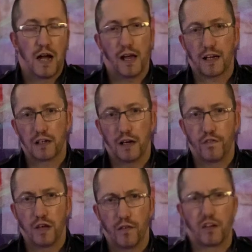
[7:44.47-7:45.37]
Uh, like a, uh,
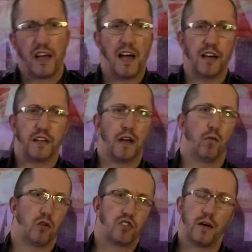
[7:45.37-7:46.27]
if you get an idea
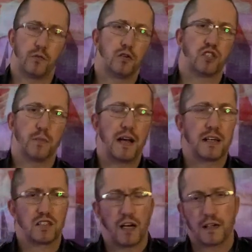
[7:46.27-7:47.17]
what type of music they
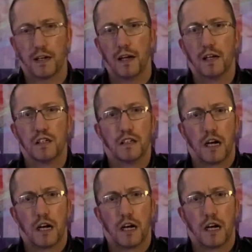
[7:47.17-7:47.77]
make, it's like a,